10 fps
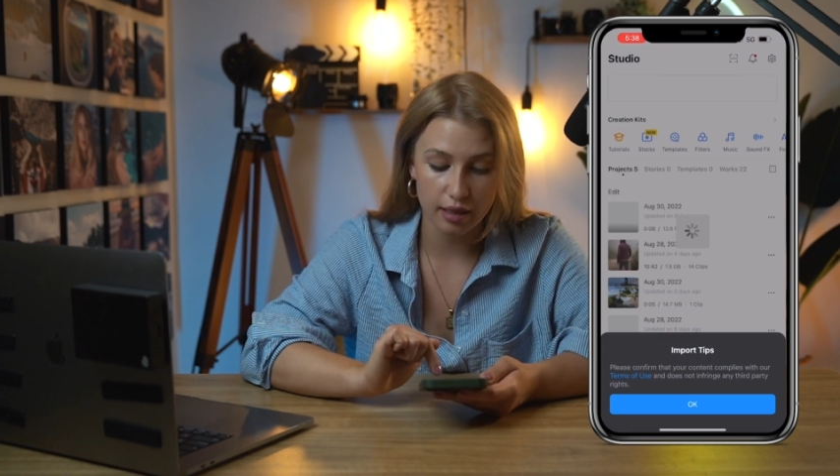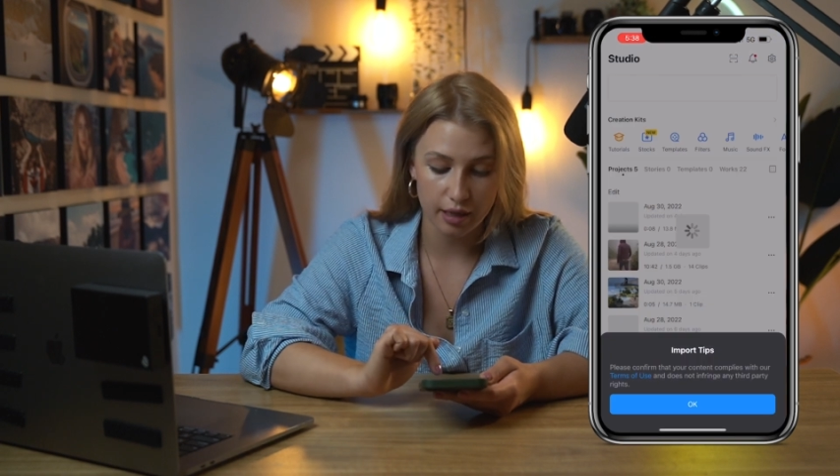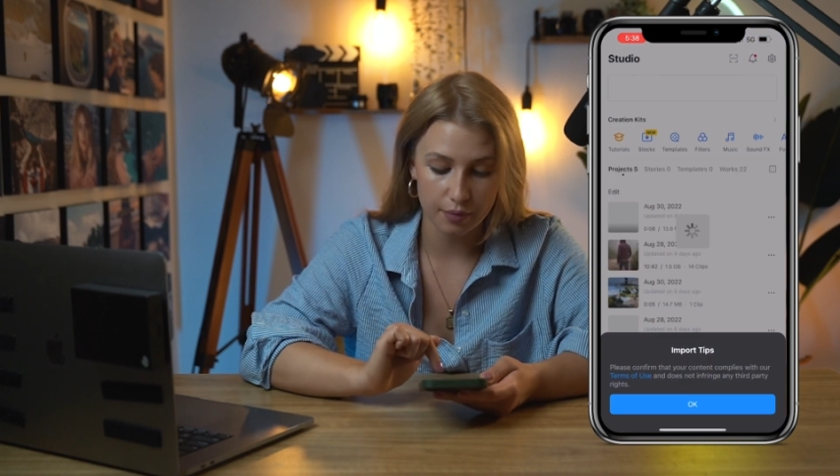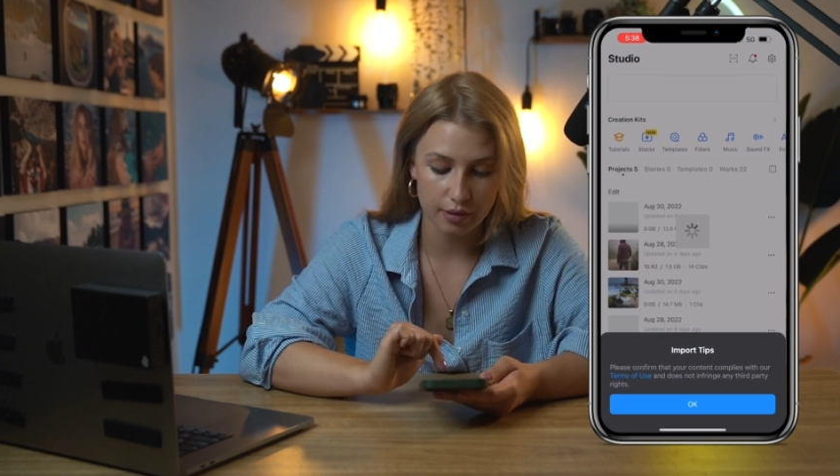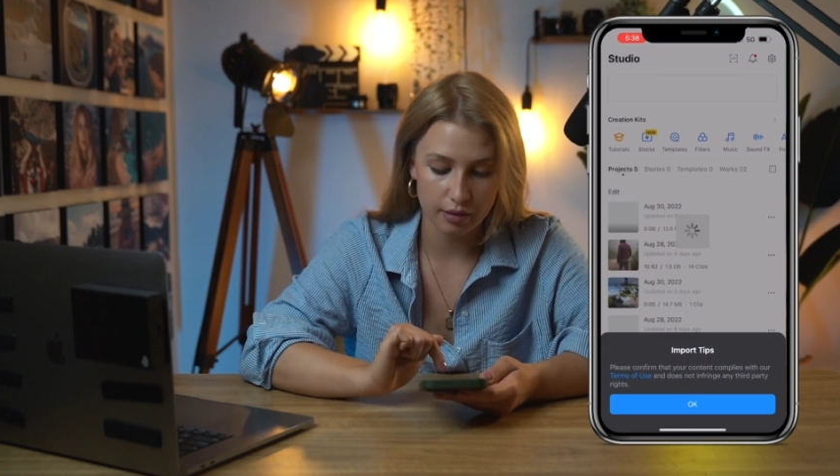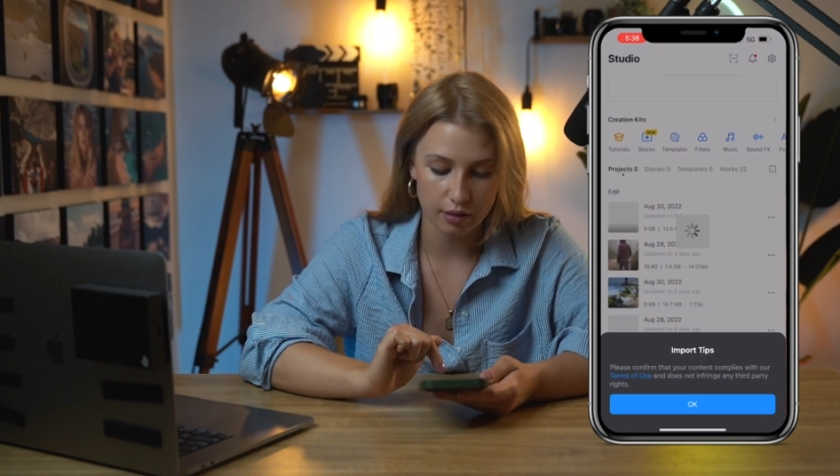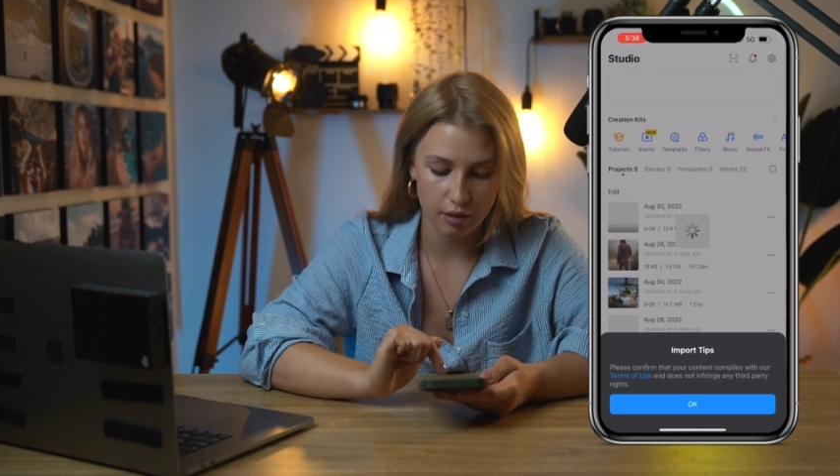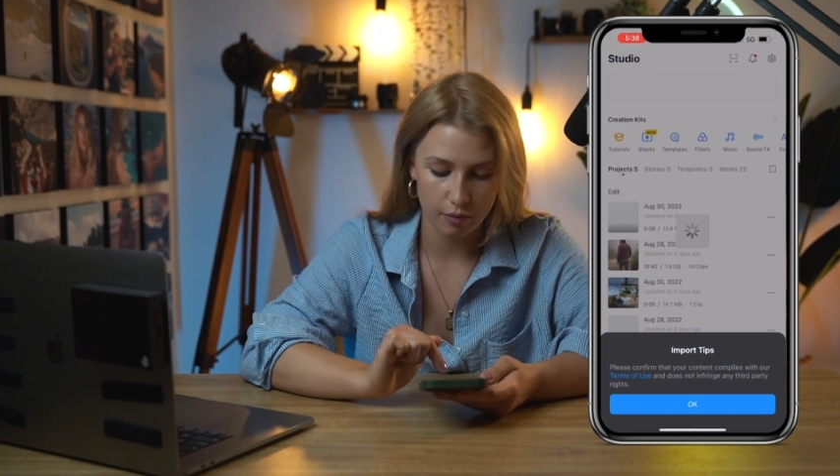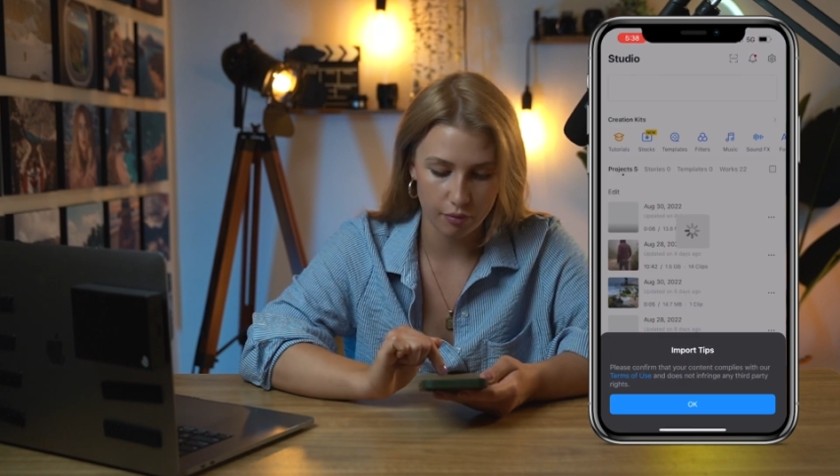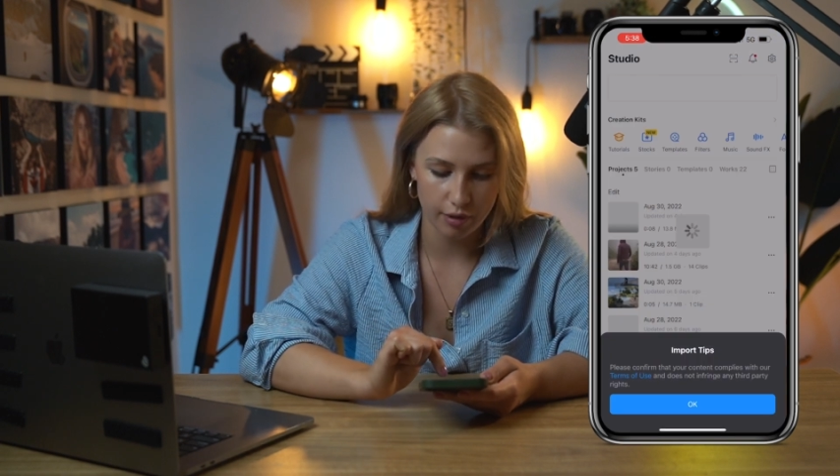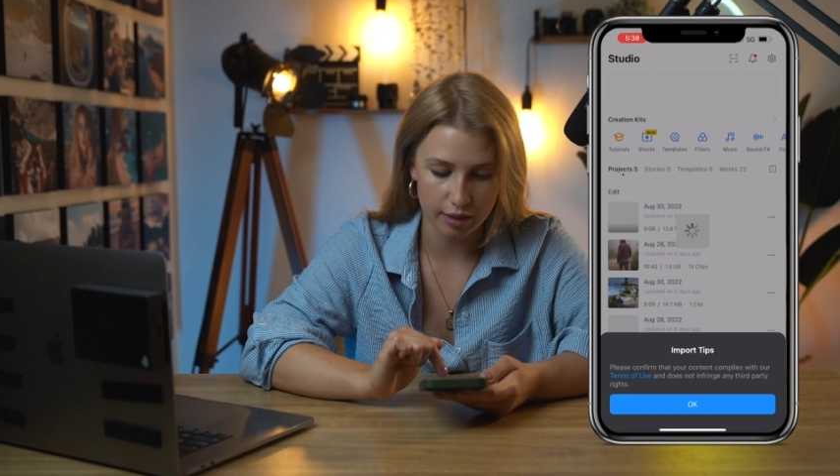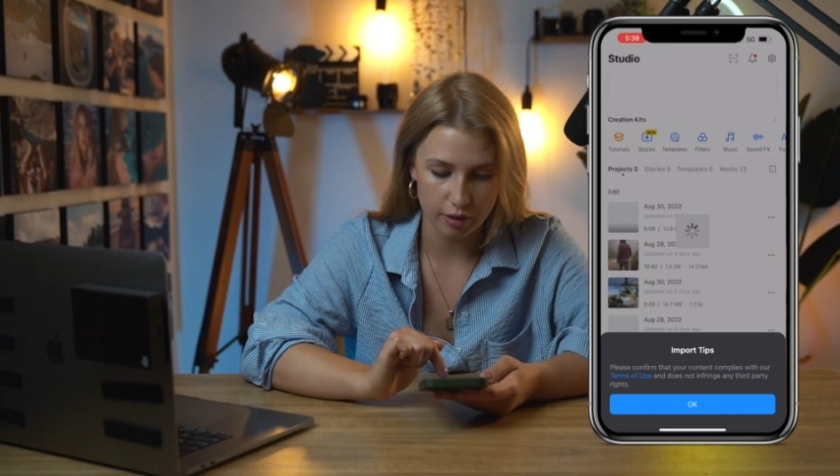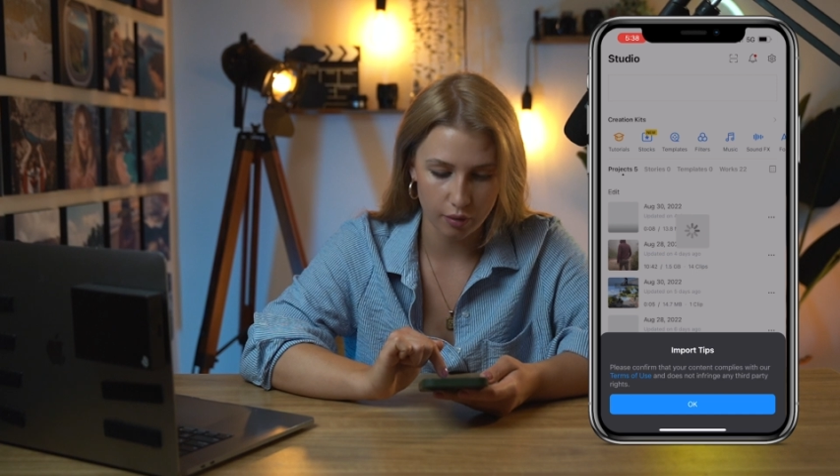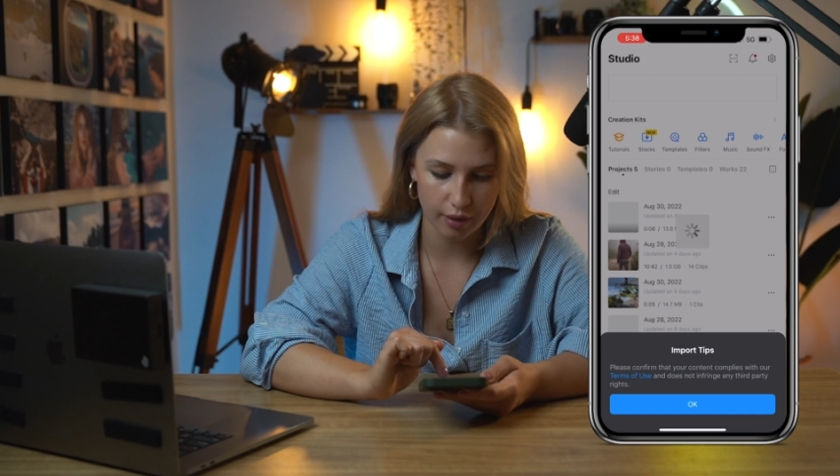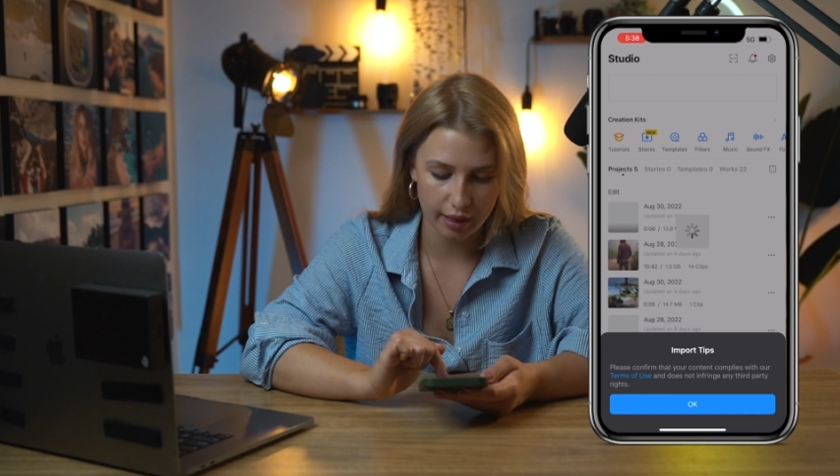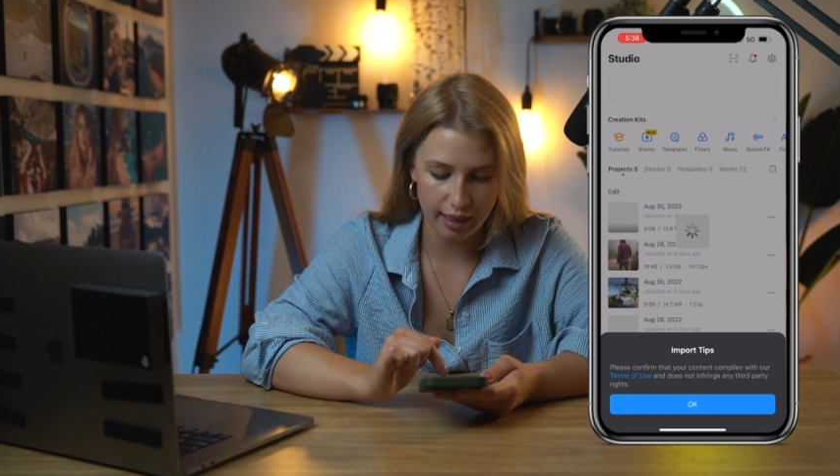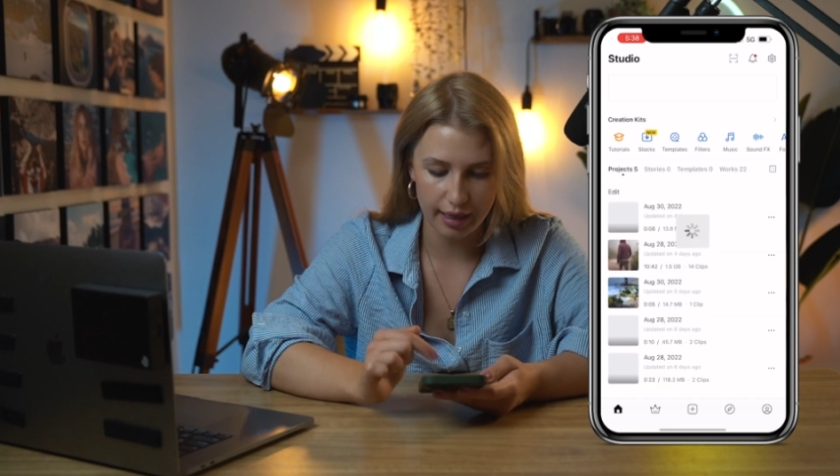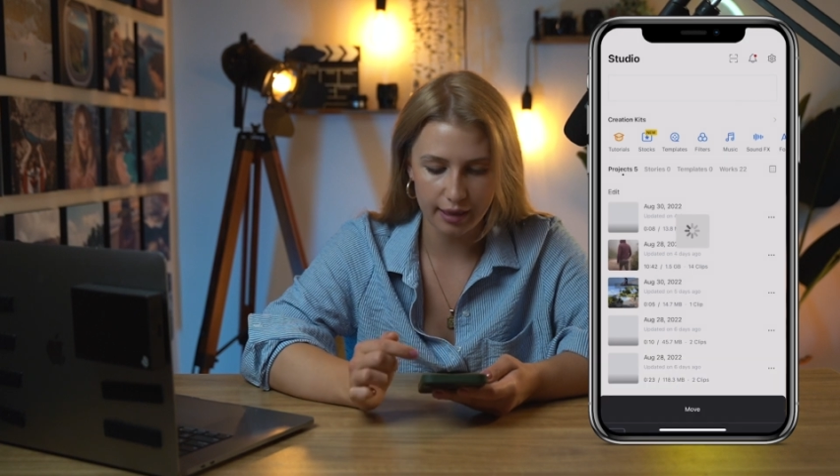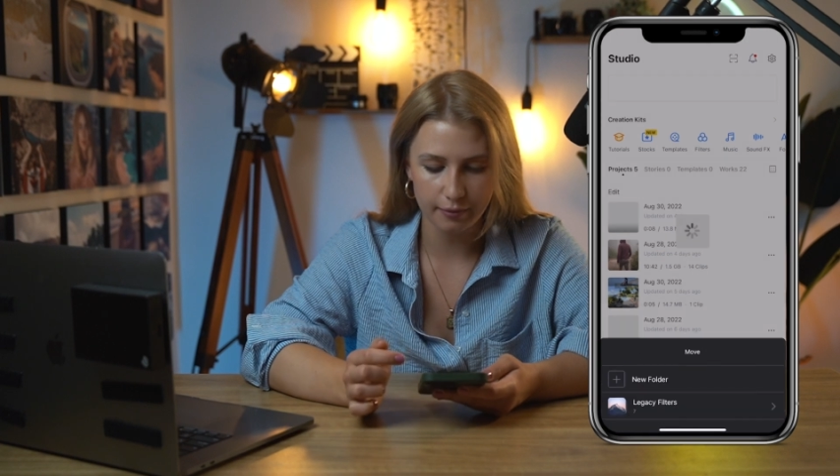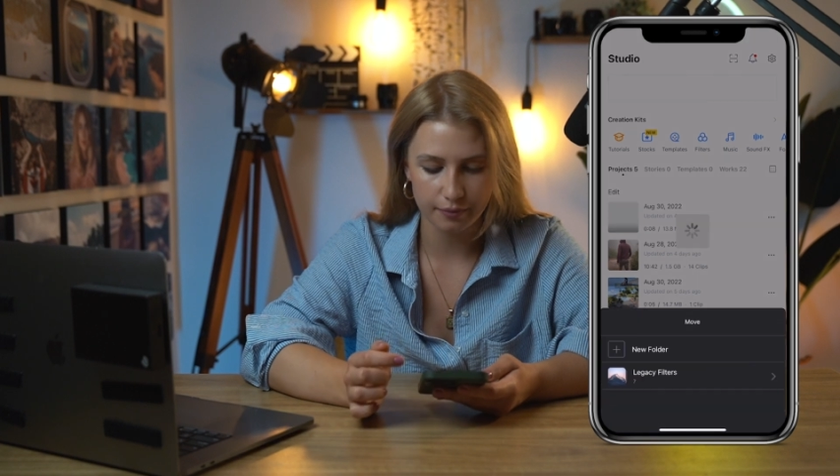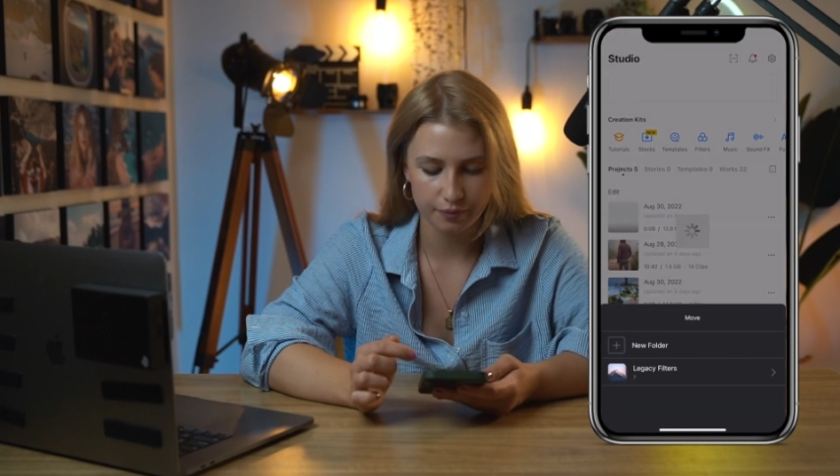tips. Press OK.